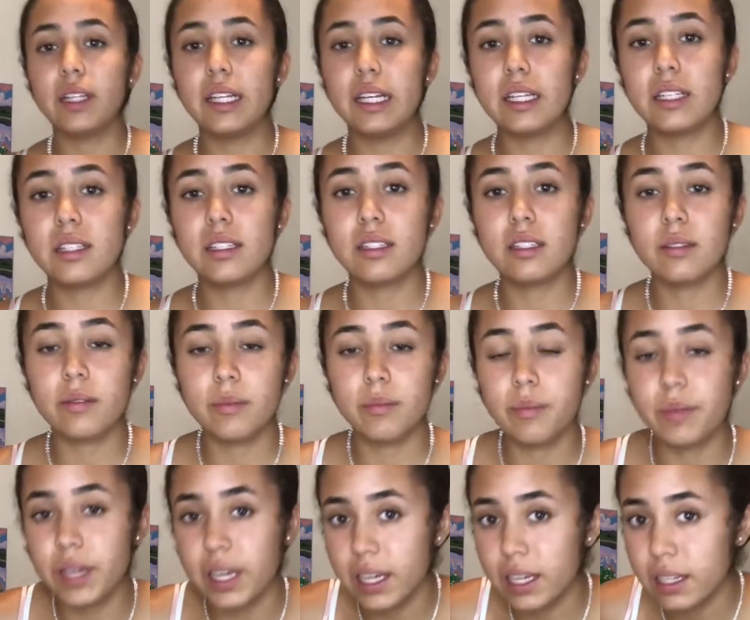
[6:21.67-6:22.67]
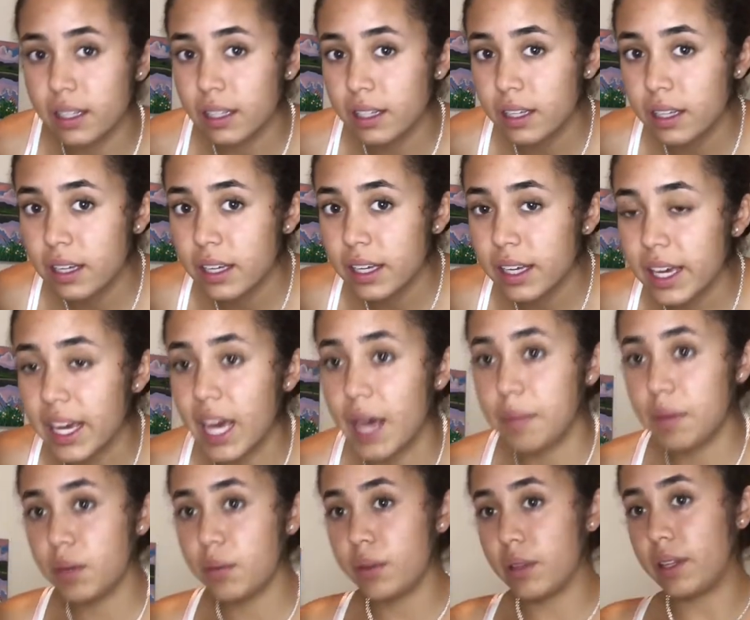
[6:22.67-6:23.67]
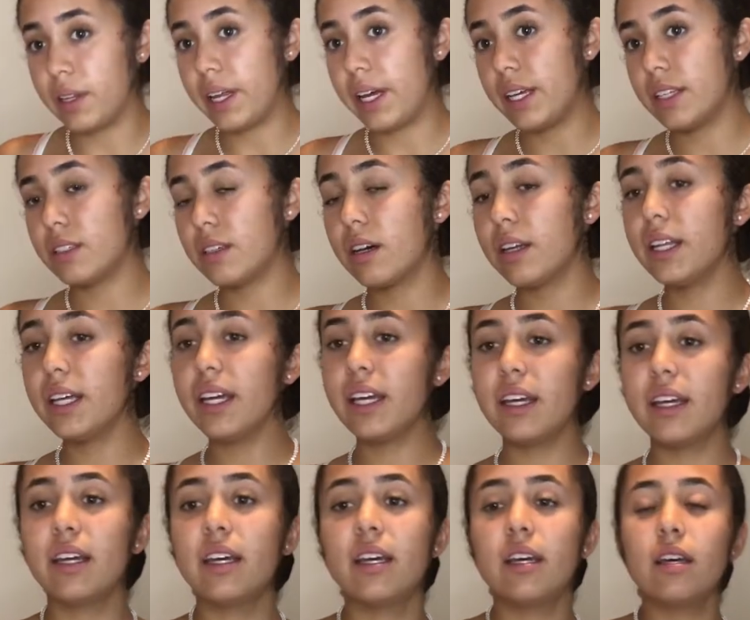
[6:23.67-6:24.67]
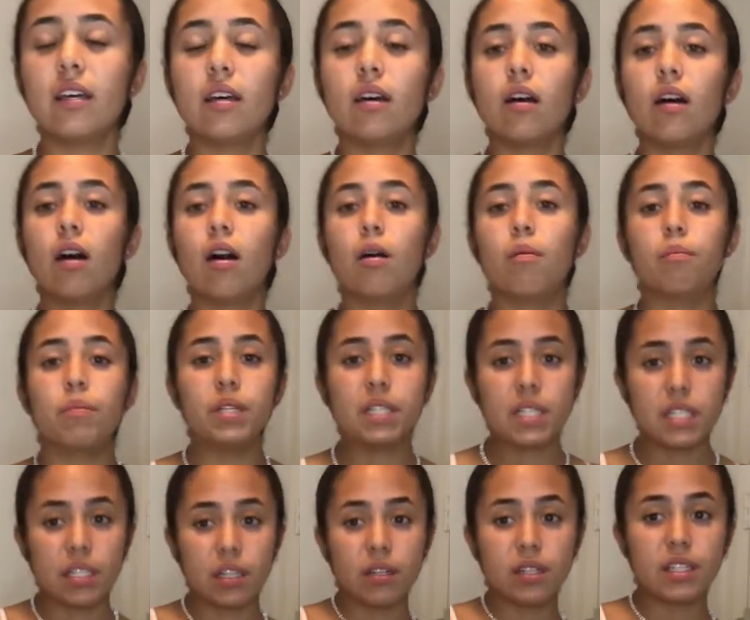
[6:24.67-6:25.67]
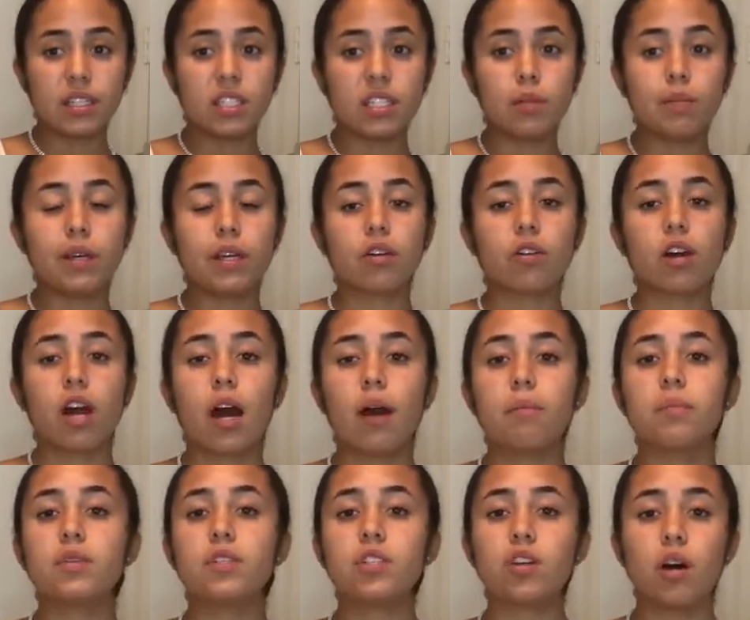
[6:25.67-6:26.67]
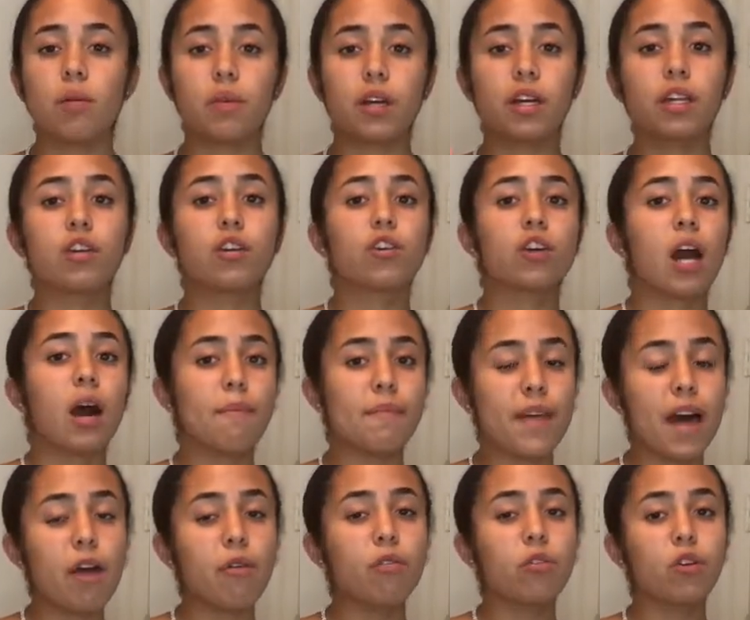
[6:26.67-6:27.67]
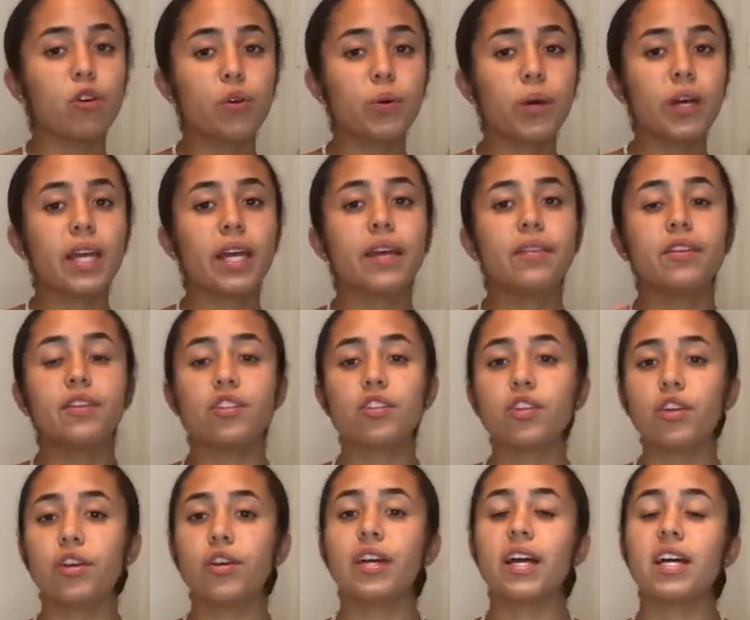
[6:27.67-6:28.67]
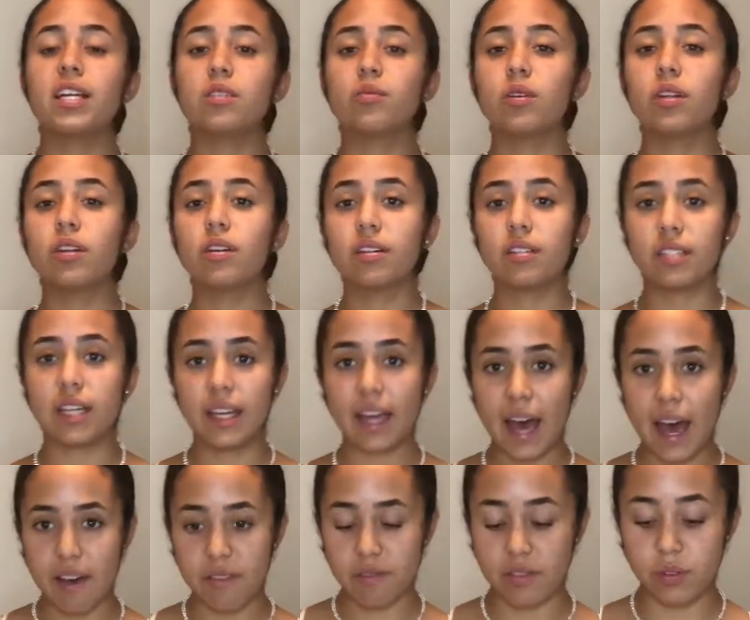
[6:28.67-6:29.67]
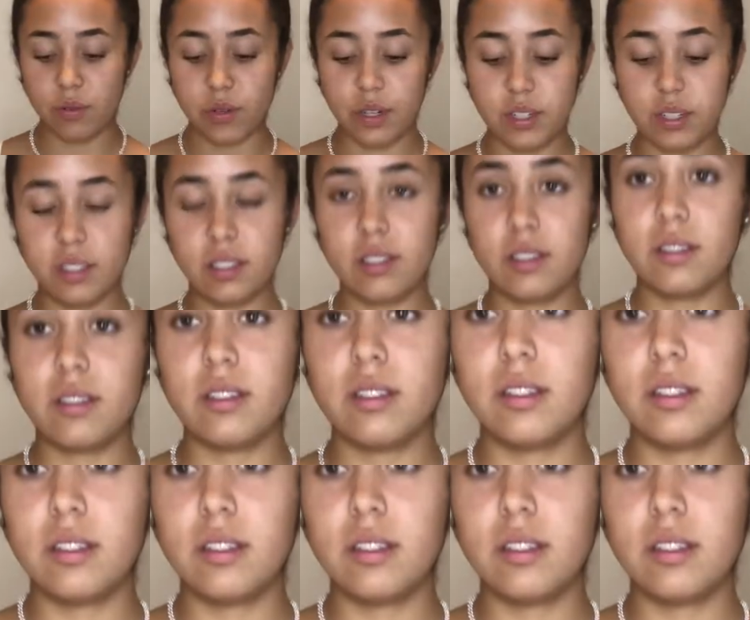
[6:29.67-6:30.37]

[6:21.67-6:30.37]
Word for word: this pink cami with lace on it. Um, but it still needs to be cropped, so I'm gonna crop that real quick and then show you guys what it looks like afterwards.